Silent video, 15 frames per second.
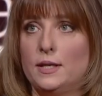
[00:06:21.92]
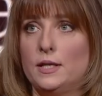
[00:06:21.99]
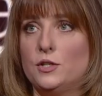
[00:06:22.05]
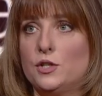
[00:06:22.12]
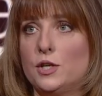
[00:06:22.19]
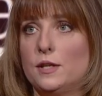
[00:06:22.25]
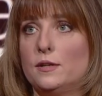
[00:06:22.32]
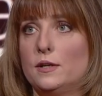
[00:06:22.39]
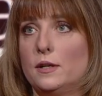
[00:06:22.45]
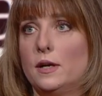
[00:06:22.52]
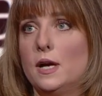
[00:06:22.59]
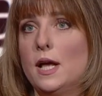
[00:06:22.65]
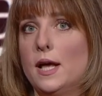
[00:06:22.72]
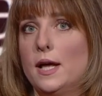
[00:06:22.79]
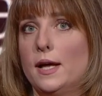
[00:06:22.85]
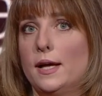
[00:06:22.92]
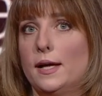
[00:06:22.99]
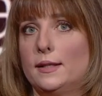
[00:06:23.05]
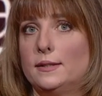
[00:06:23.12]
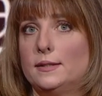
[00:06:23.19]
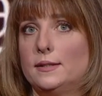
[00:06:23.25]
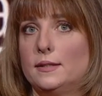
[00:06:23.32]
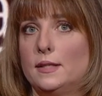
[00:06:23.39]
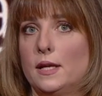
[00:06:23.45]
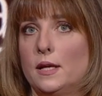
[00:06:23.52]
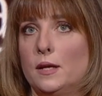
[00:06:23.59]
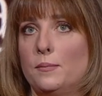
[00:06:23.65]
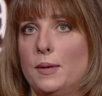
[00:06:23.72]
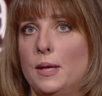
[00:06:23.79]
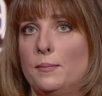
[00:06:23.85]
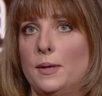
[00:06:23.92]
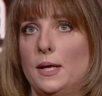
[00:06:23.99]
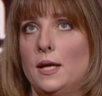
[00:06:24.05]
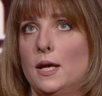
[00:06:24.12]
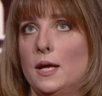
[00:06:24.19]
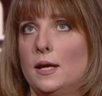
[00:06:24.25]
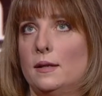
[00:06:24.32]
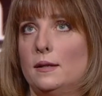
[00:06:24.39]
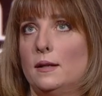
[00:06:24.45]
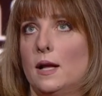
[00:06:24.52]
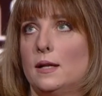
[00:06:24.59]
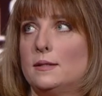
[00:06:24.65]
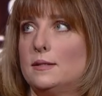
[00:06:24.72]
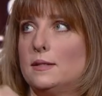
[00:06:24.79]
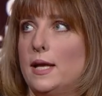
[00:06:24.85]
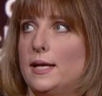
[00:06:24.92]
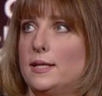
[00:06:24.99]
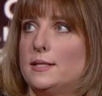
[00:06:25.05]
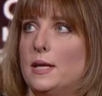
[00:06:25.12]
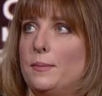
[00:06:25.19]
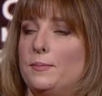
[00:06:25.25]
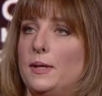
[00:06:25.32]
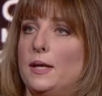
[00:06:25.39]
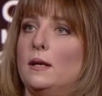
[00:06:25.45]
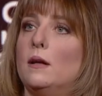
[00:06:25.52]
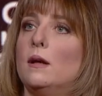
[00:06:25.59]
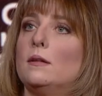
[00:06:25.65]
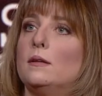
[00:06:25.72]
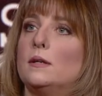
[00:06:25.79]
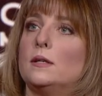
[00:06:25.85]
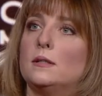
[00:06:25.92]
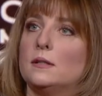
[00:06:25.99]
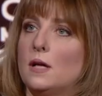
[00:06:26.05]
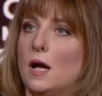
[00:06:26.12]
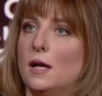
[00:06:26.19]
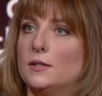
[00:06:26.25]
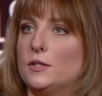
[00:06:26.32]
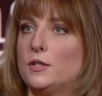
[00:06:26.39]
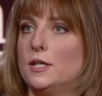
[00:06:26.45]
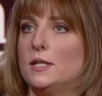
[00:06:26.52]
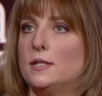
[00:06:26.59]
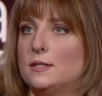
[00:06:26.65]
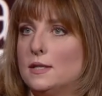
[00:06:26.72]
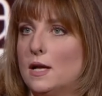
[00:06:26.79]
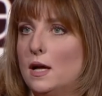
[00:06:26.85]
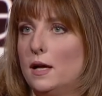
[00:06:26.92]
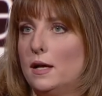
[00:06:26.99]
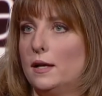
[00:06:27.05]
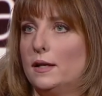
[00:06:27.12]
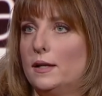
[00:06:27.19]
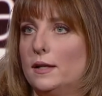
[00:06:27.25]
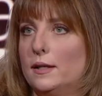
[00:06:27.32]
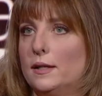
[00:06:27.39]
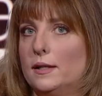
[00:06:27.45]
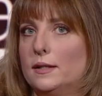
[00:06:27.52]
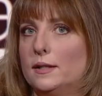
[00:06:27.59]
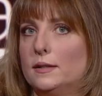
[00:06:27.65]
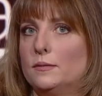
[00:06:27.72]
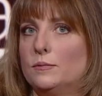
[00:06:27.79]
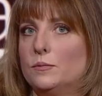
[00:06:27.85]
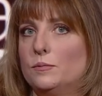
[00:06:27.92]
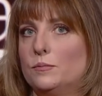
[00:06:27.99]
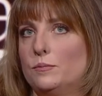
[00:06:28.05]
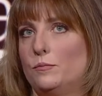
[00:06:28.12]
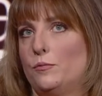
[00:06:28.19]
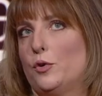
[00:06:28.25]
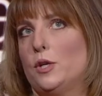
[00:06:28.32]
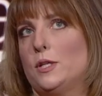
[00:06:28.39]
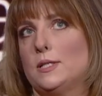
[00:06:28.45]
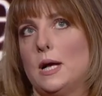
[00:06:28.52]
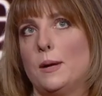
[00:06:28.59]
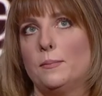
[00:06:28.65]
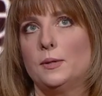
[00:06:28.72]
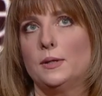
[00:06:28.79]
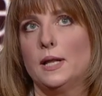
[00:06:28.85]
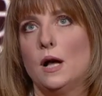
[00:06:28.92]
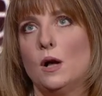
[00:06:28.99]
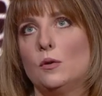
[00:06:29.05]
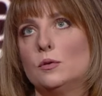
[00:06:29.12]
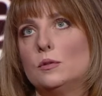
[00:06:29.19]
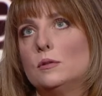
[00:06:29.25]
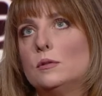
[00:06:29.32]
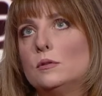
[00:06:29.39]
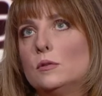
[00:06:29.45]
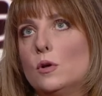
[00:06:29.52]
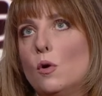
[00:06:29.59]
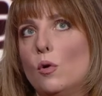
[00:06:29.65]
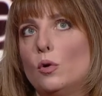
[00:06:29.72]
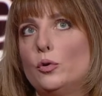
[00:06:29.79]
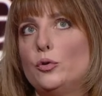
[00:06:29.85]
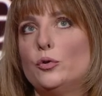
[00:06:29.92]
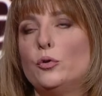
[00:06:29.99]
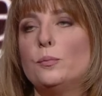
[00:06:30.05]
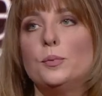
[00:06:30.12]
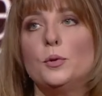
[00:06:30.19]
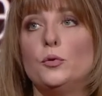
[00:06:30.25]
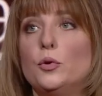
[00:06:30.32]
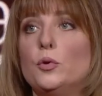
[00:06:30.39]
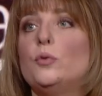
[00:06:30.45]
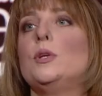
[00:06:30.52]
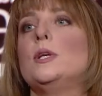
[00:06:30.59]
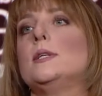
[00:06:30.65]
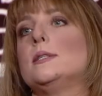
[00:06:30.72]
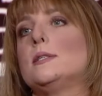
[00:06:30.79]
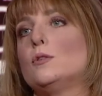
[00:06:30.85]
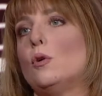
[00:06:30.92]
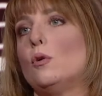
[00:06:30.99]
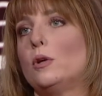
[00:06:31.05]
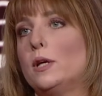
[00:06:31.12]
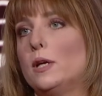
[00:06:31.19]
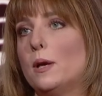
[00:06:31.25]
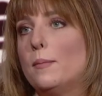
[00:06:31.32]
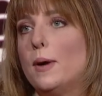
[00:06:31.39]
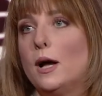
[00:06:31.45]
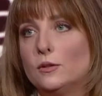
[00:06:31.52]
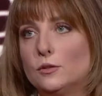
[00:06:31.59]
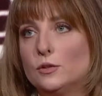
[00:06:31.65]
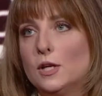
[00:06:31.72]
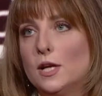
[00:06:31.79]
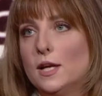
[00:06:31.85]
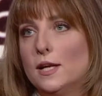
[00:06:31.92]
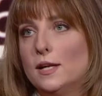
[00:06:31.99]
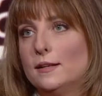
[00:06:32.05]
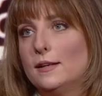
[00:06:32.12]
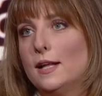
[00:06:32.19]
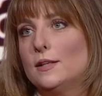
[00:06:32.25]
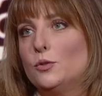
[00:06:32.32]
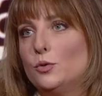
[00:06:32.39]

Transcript: each other and uh, maybe not accepting other countries. Uh, for example, now the whole European Union is talking about not